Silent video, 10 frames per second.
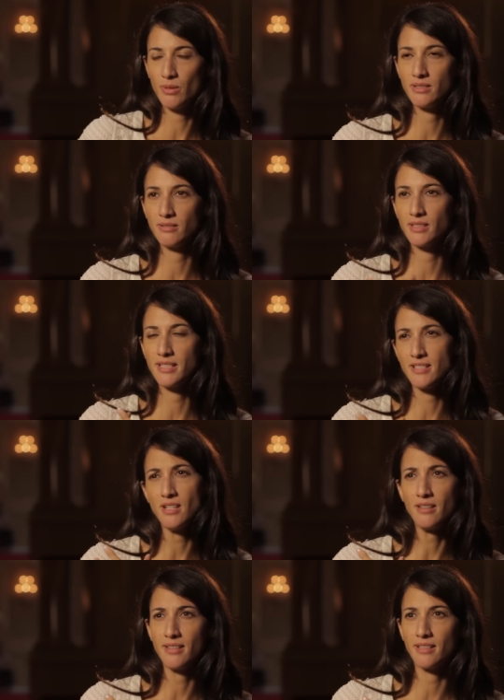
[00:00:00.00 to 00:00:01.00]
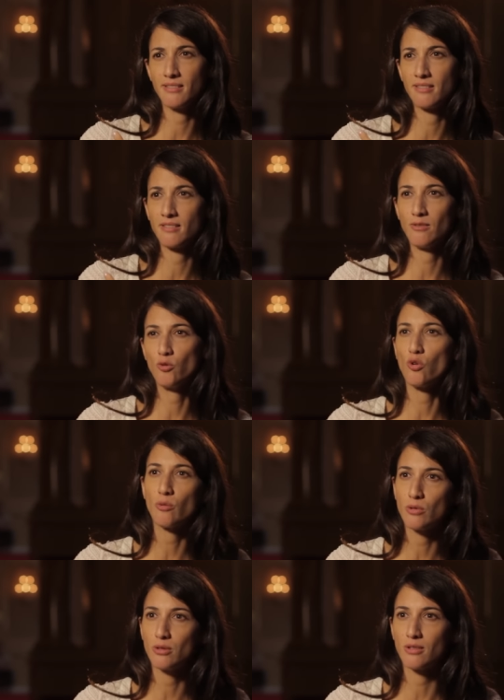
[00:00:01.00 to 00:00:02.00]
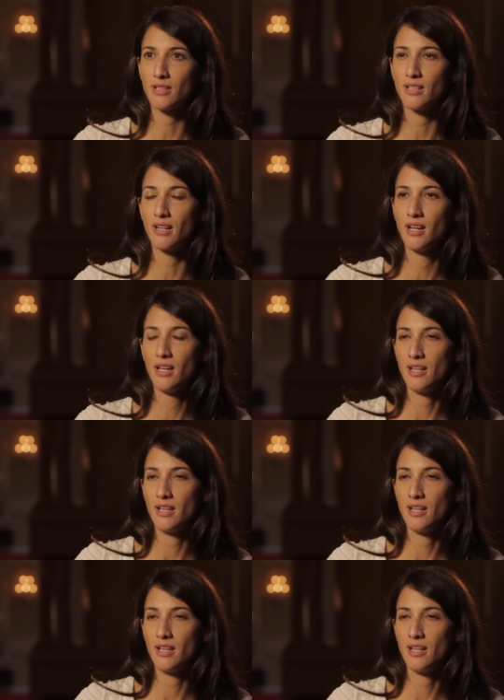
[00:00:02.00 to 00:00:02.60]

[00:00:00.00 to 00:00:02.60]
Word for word: Well, it's not that normal, or